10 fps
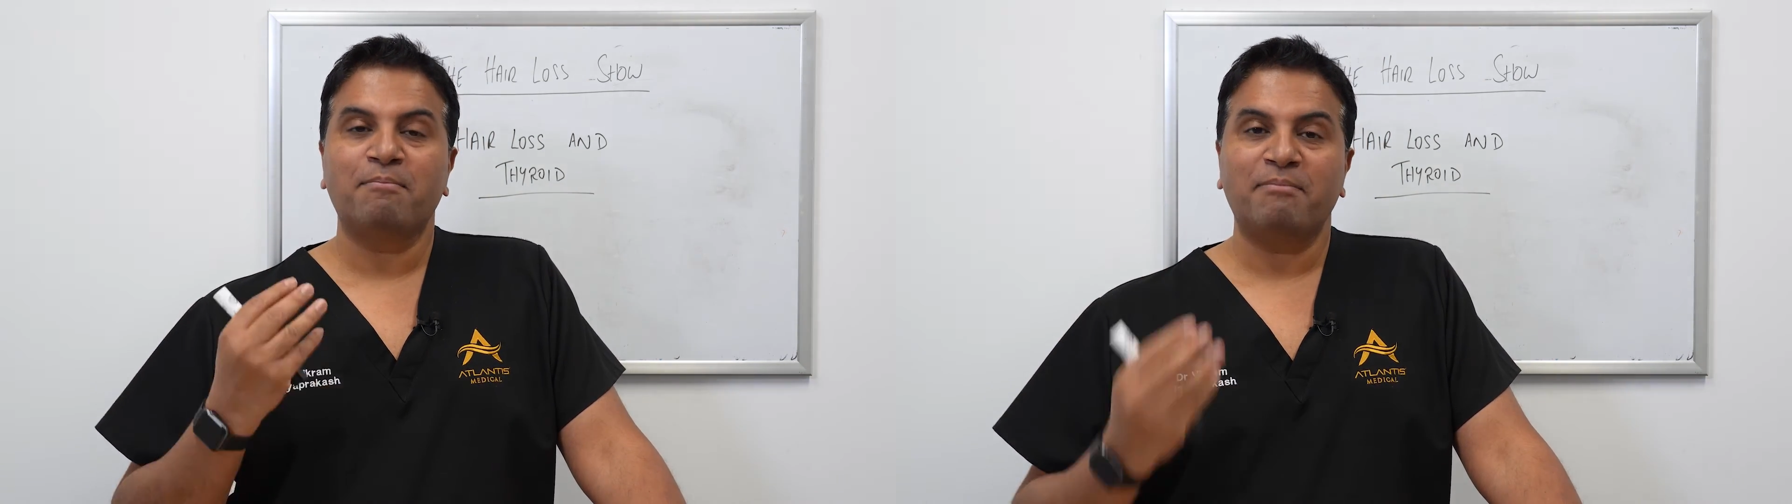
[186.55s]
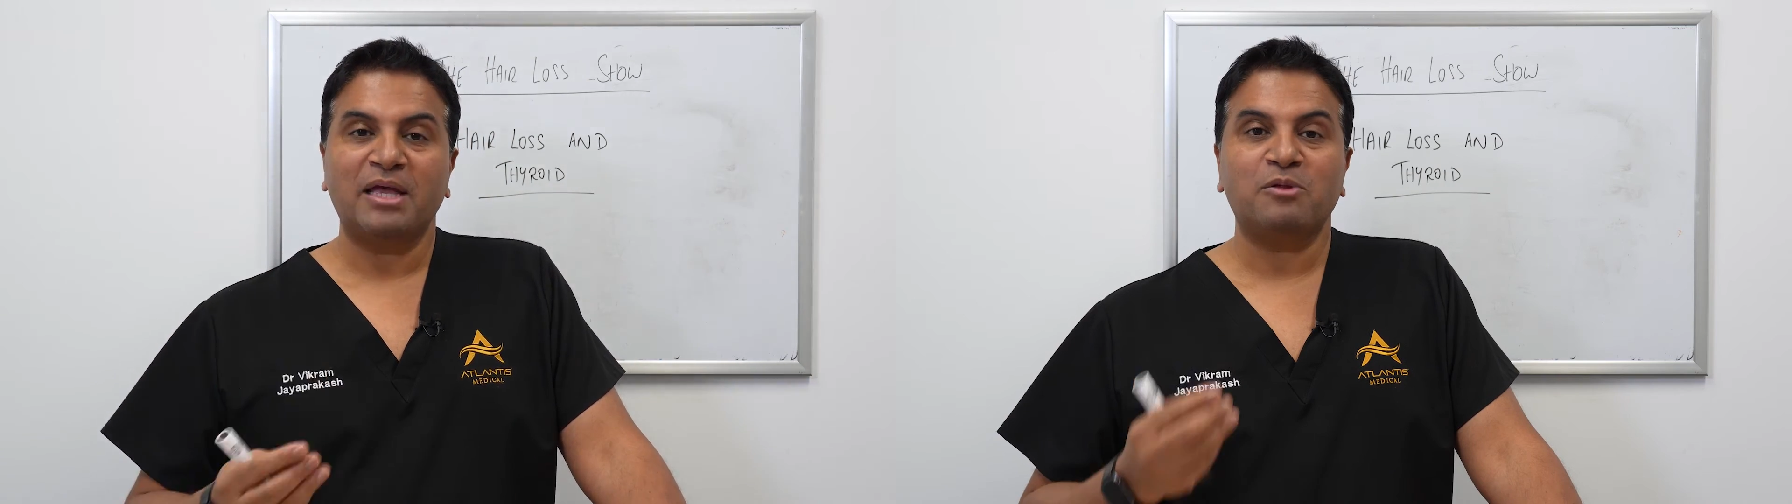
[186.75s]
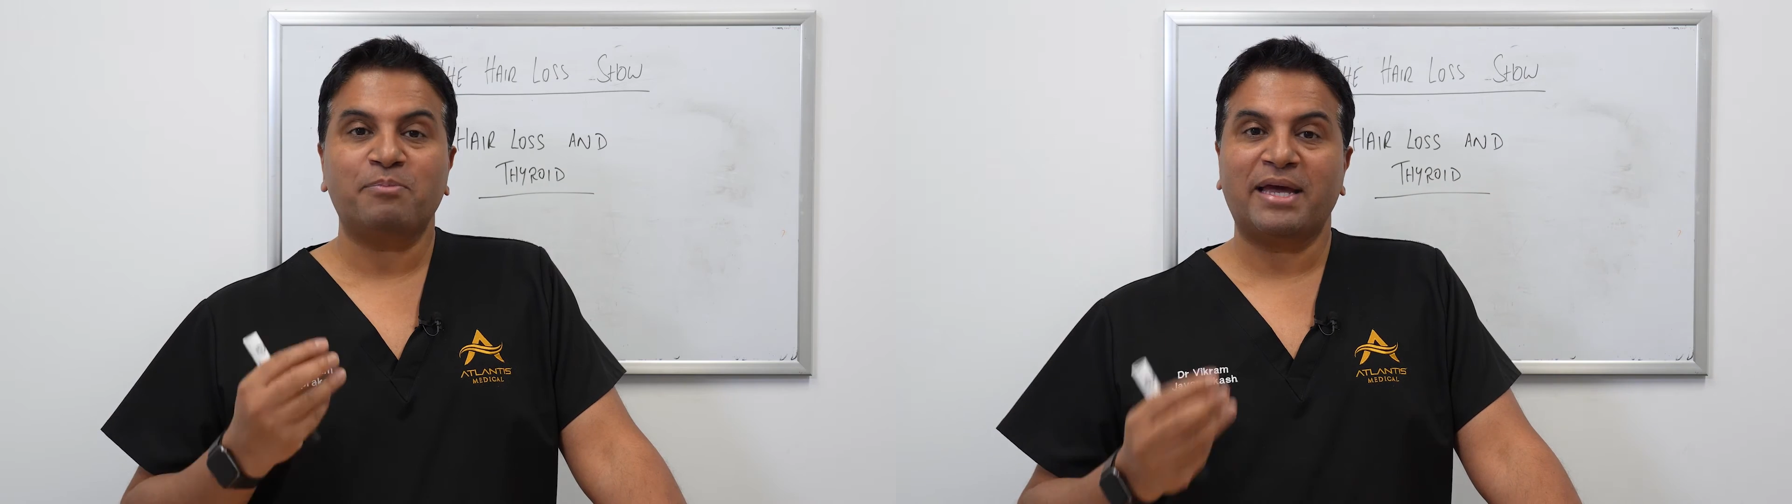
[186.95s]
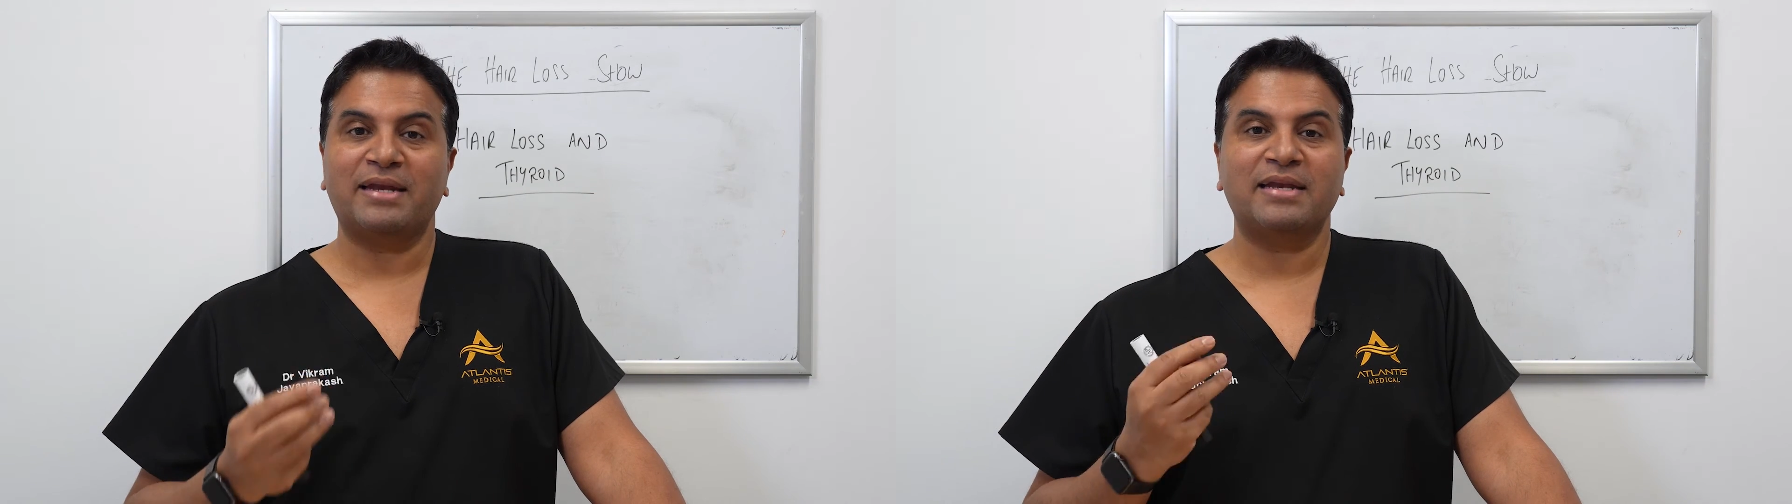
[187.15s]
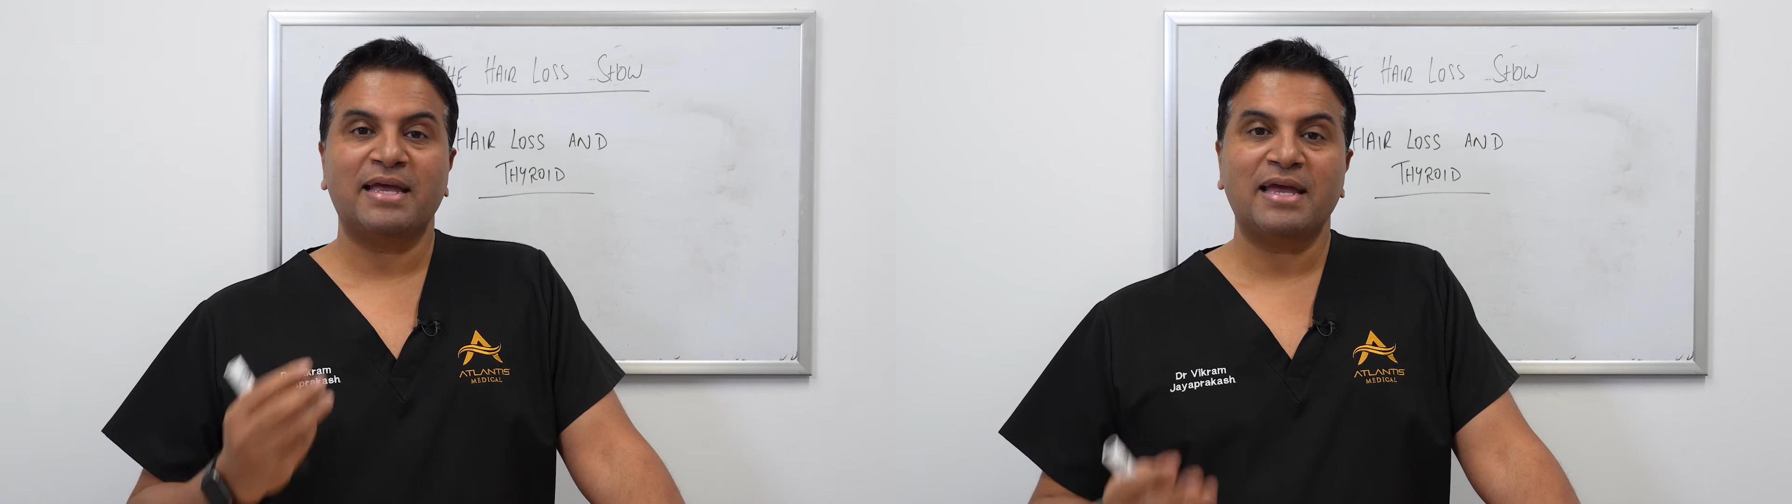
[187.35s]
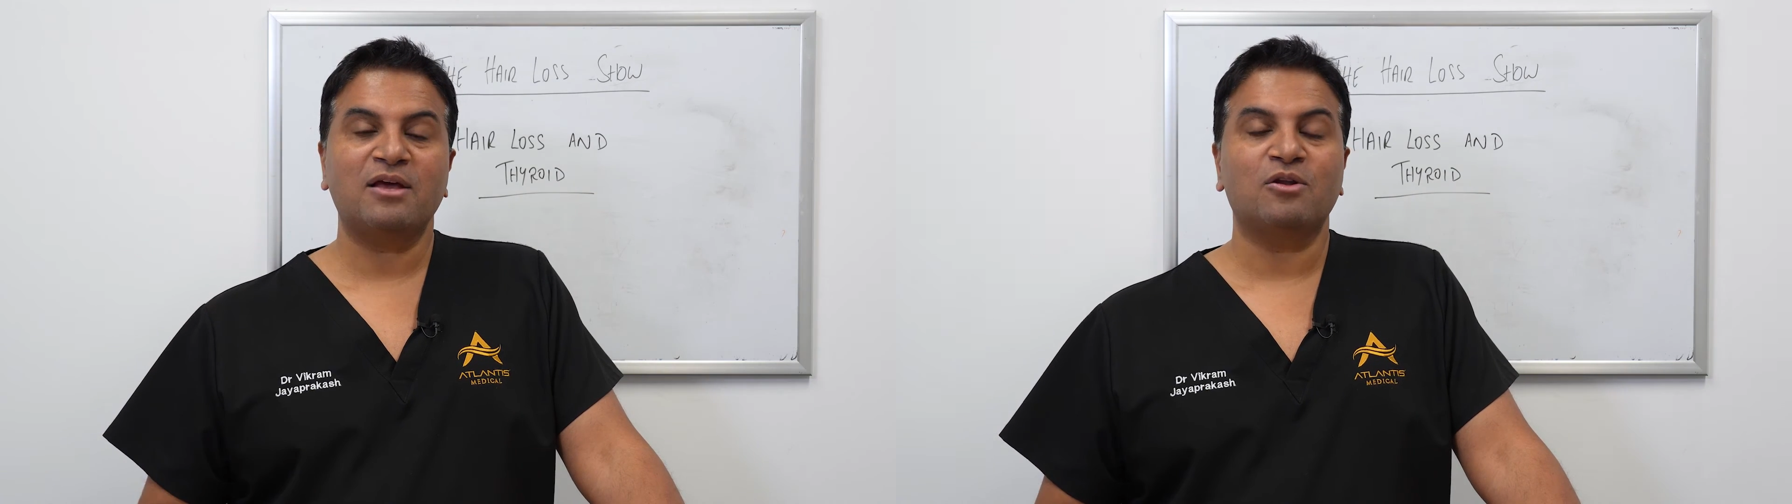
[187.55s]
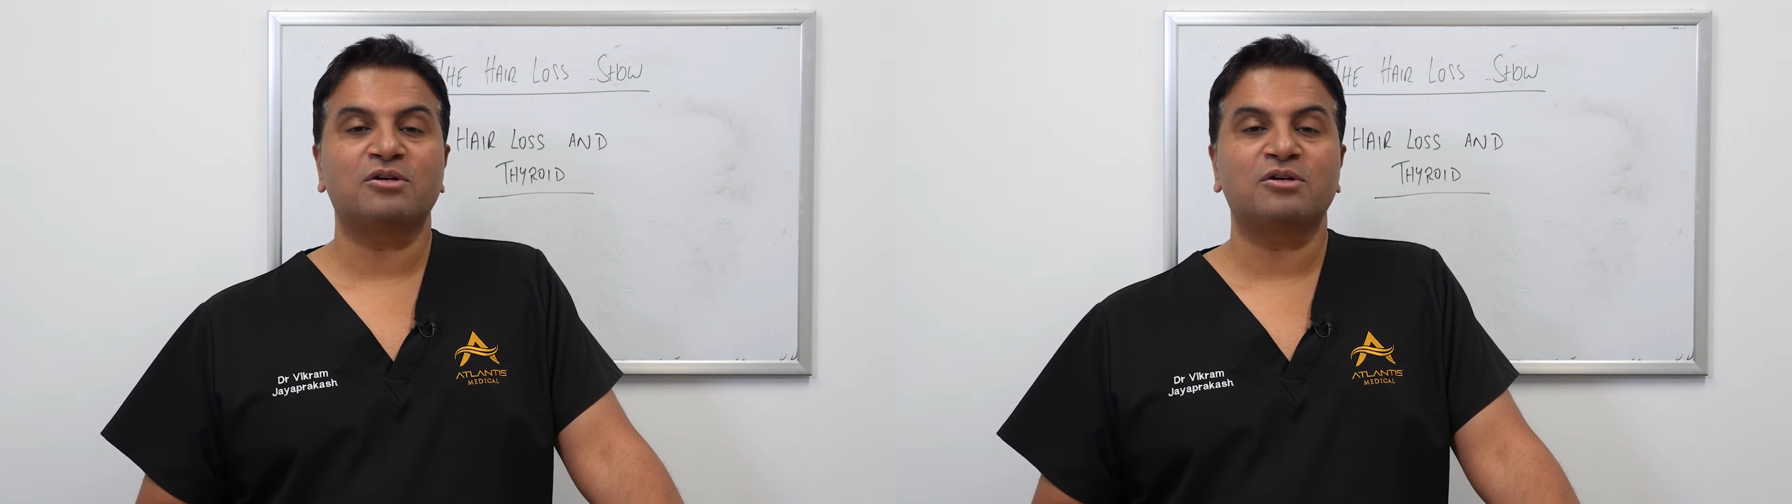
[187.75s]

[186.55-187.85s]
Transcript: Male pattern hair